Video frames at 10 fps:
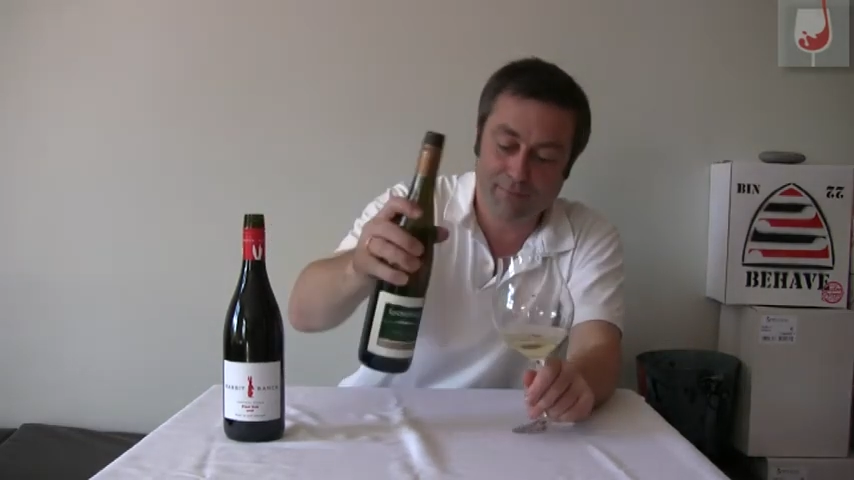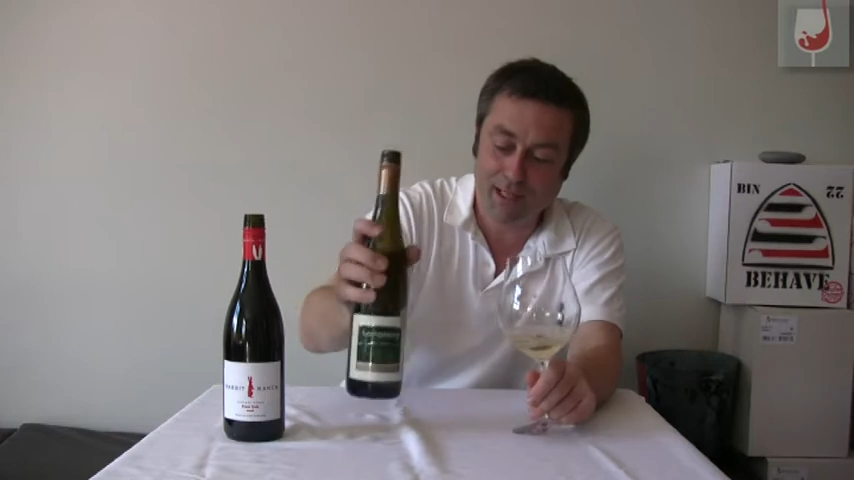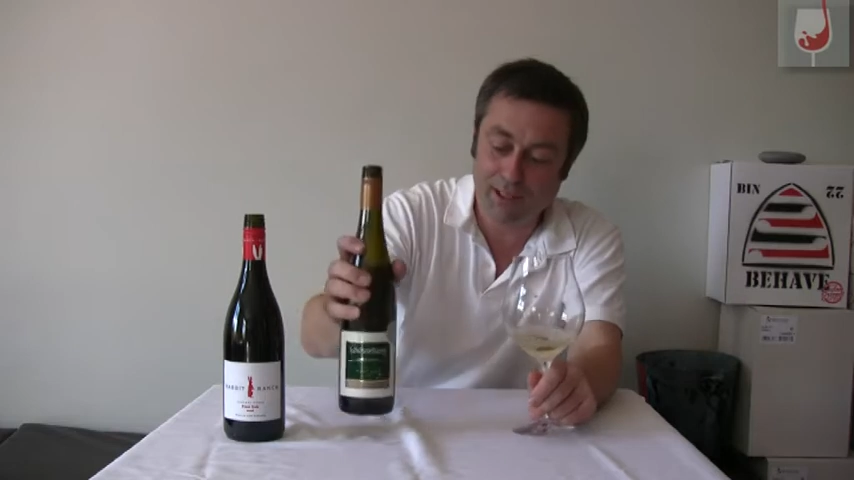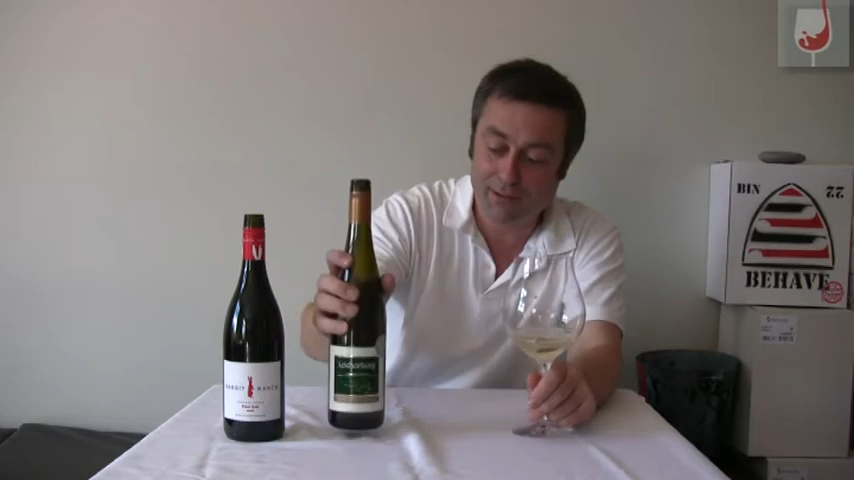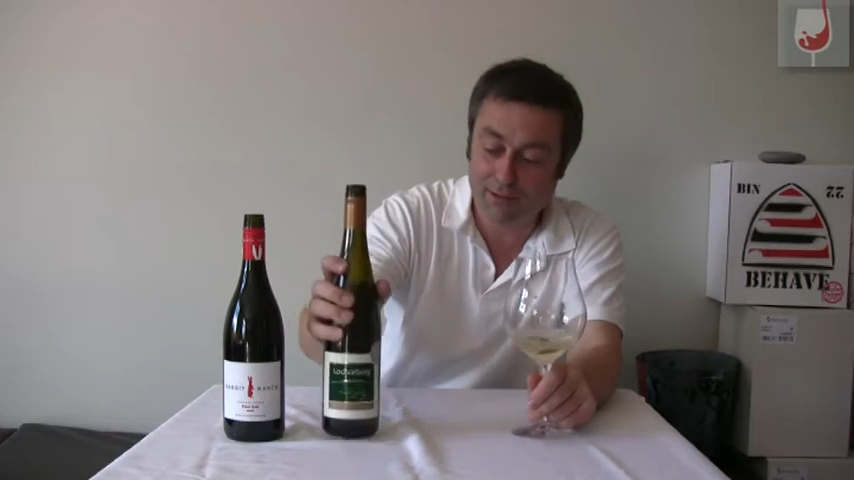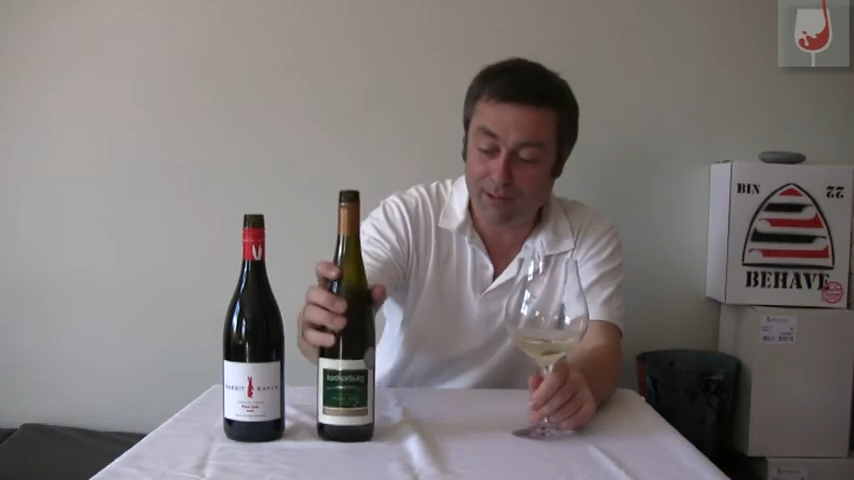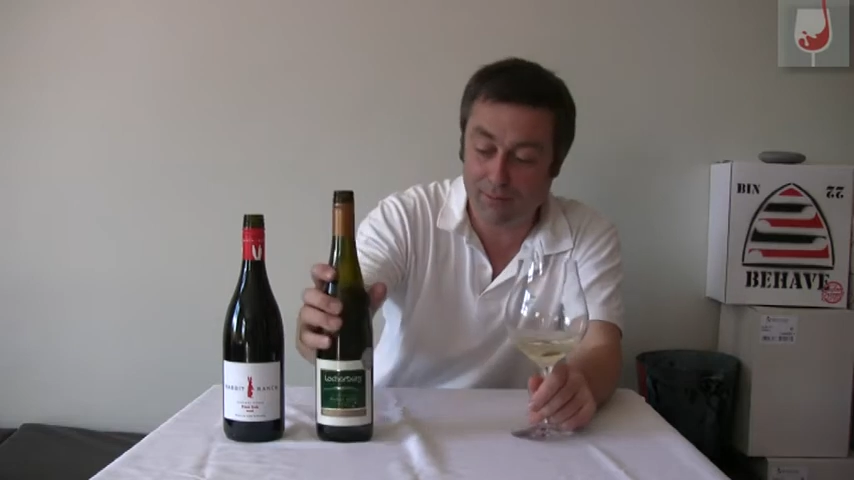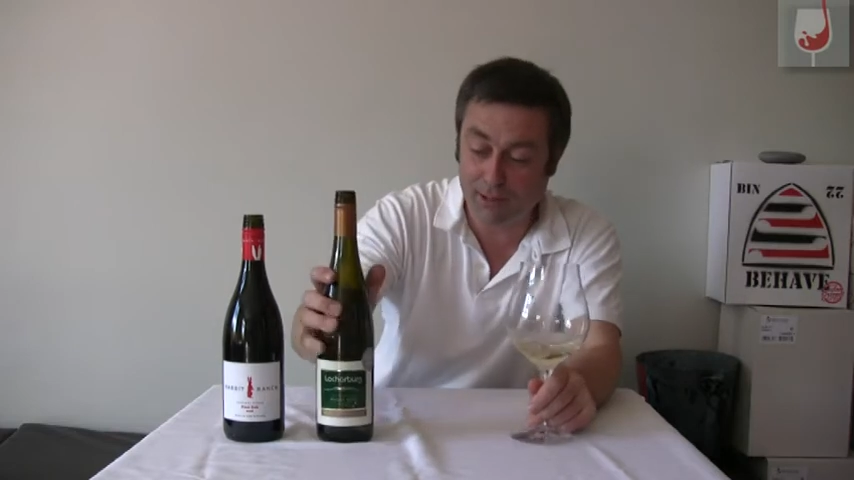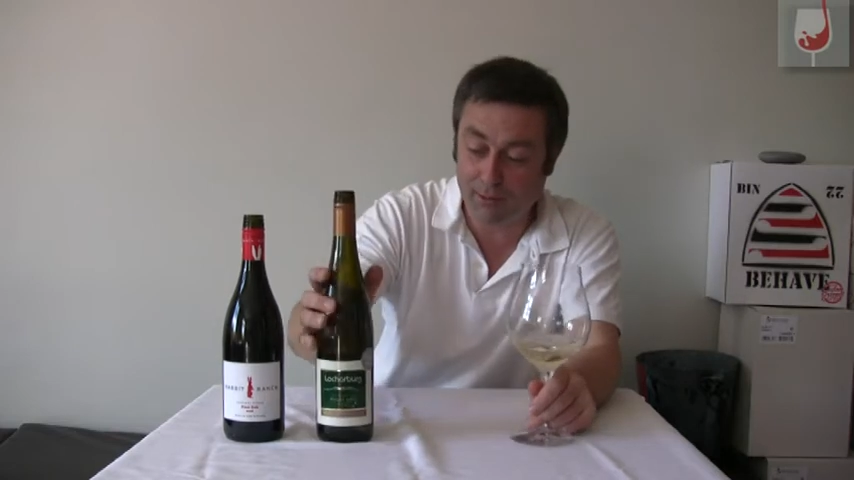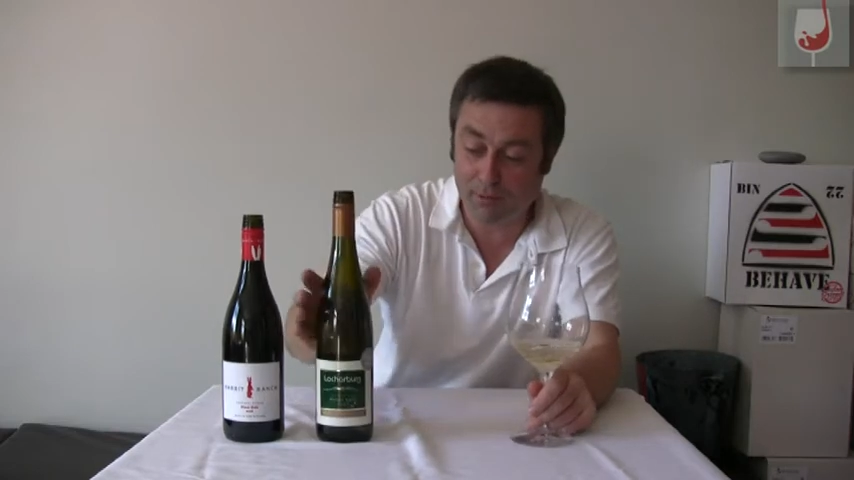they
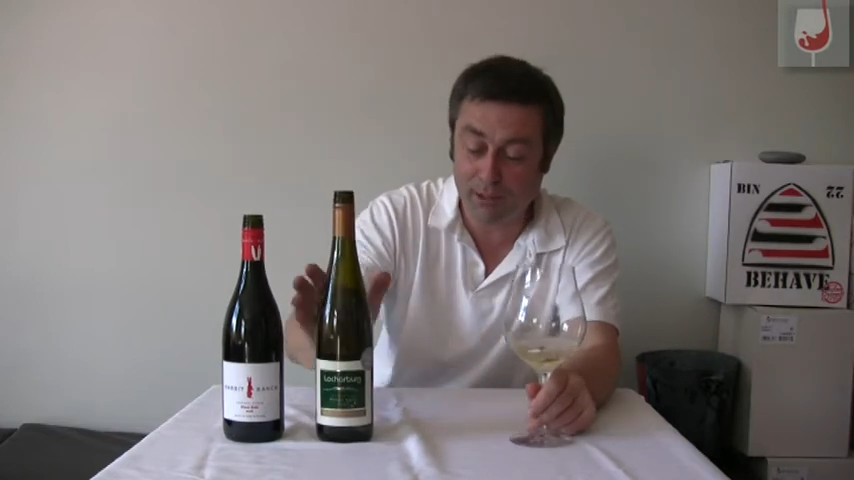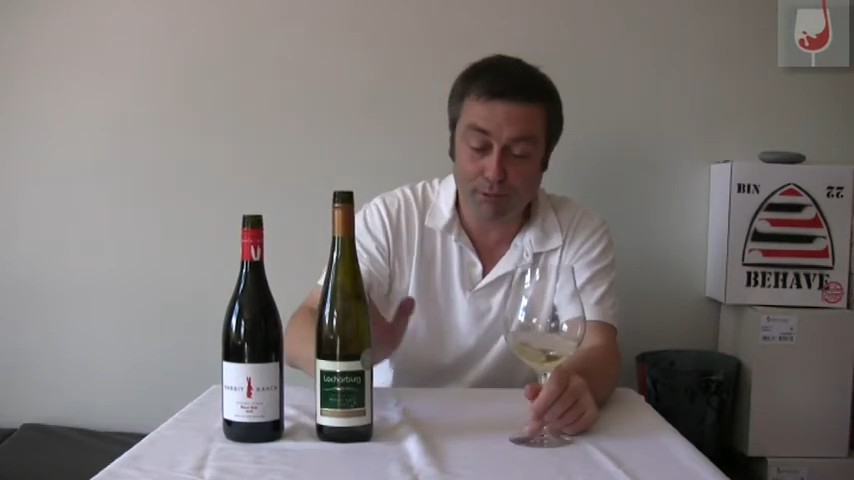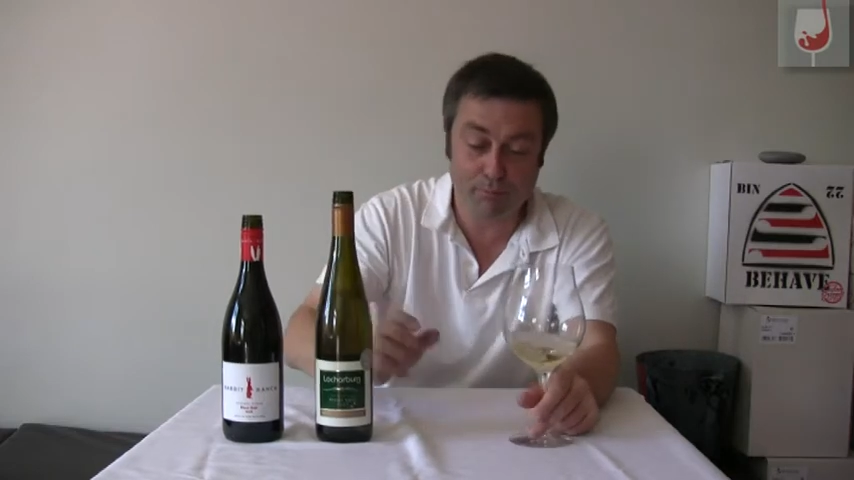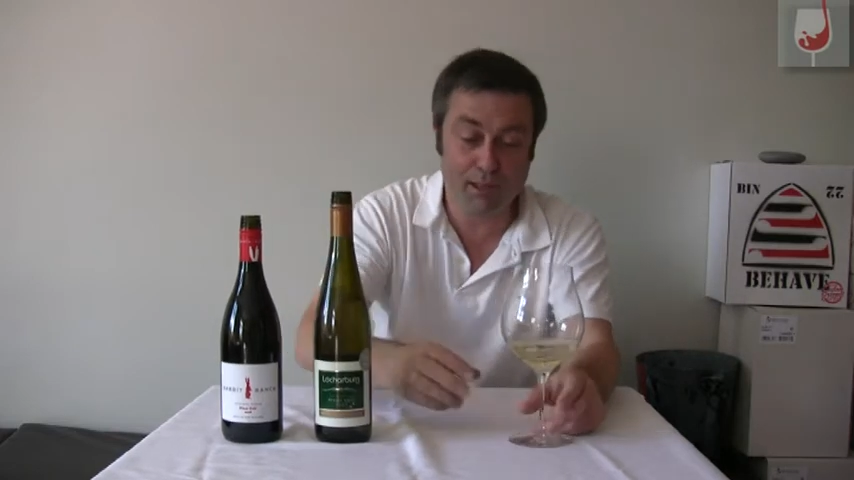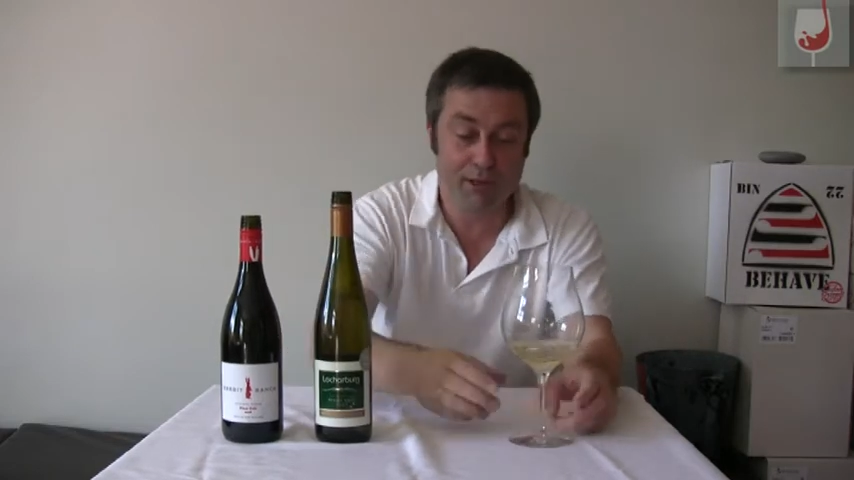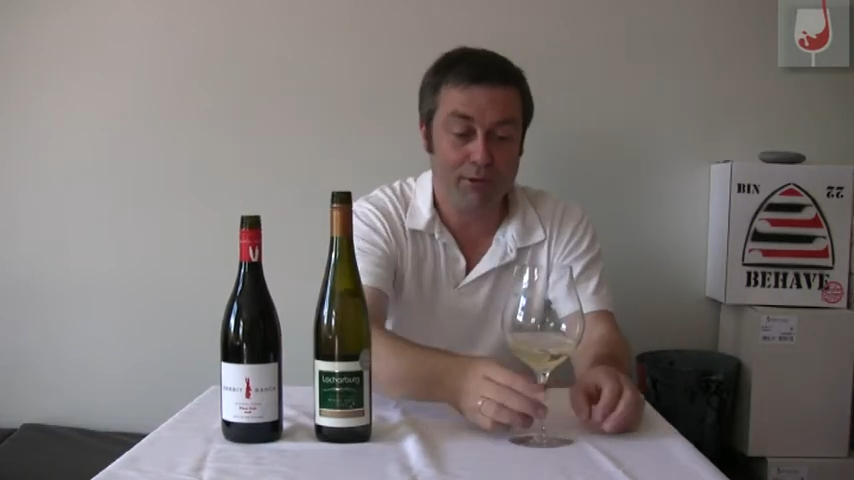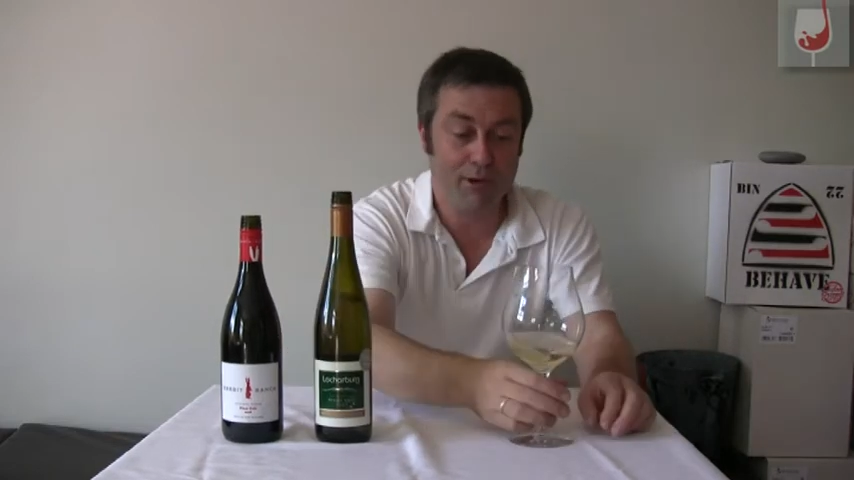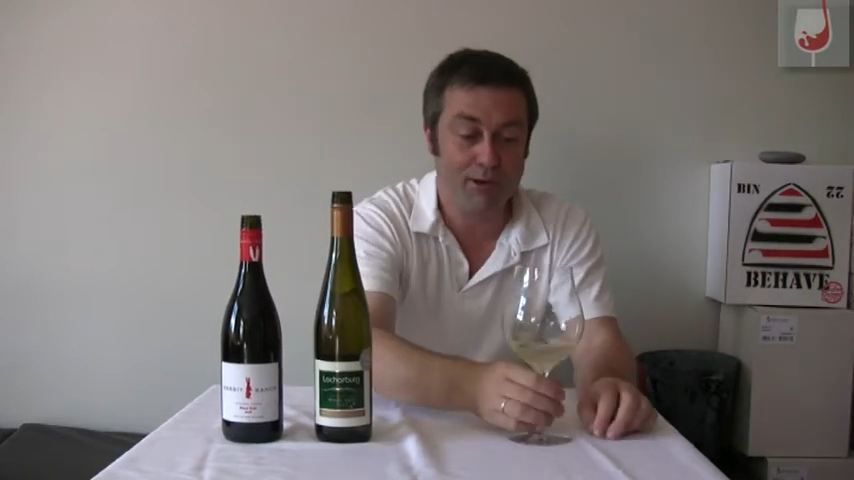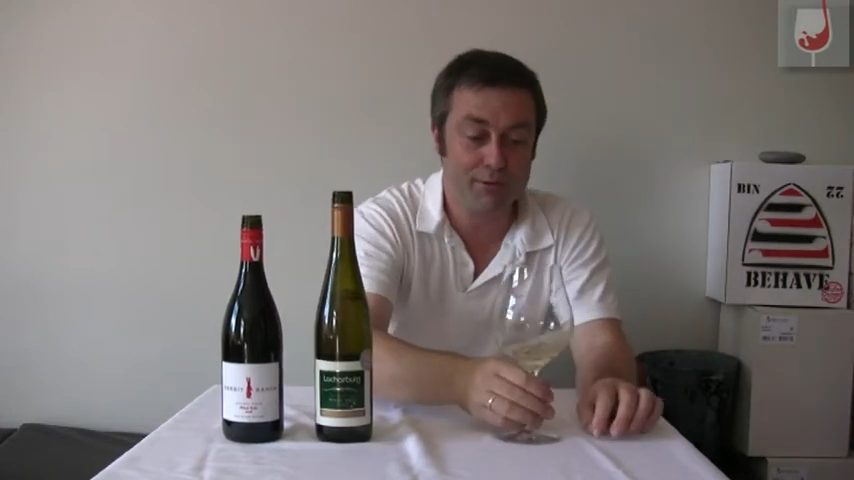make a pretty good Pinot Noir,